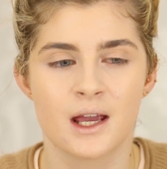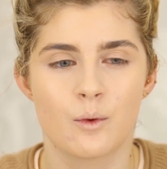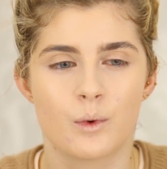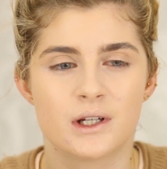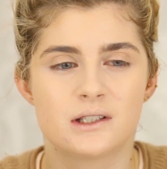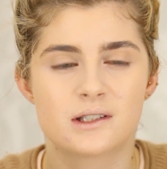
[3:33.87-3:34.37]

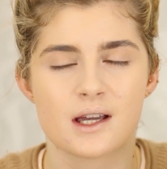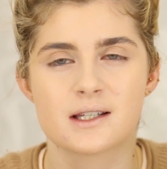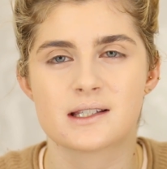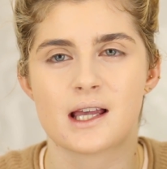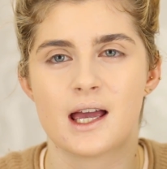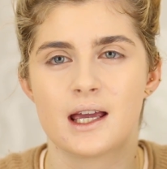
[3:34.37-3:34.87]
when it does
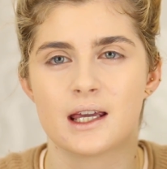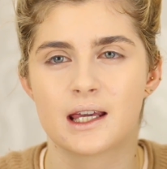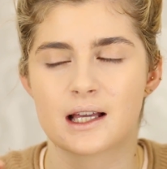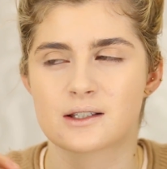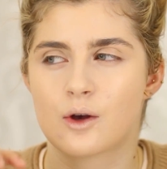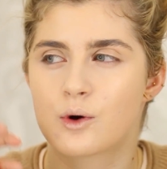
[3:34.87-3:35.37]
set, it
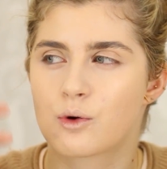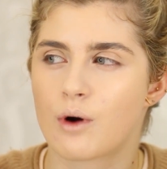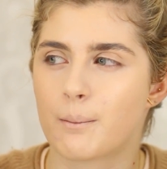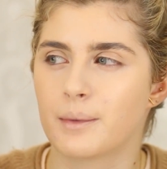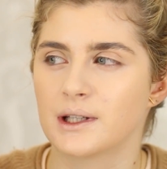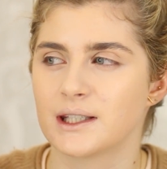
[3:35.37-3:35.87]
gets all
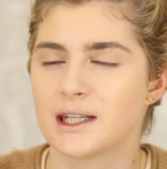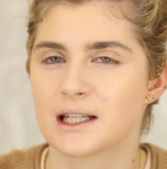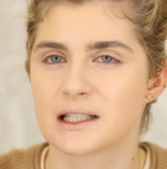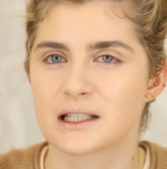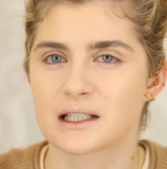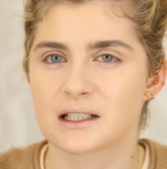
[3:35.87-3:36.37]
crumbly
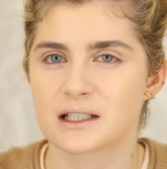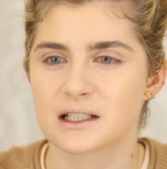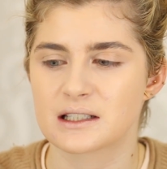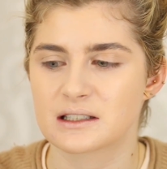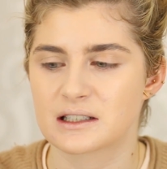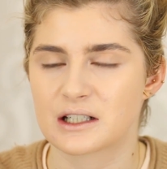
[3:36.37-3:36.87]
and
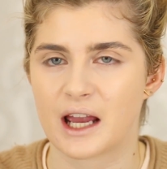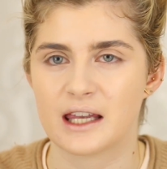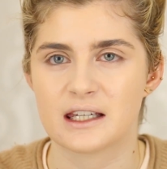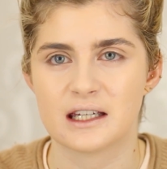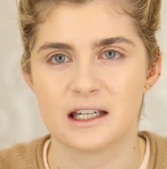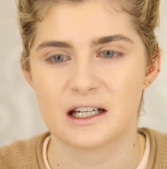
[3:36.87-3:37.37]

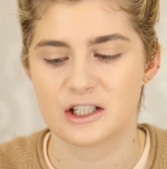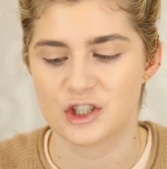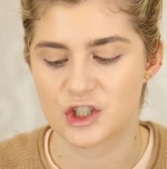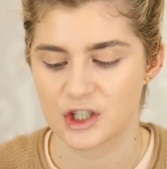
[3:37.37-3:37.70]
cakey, and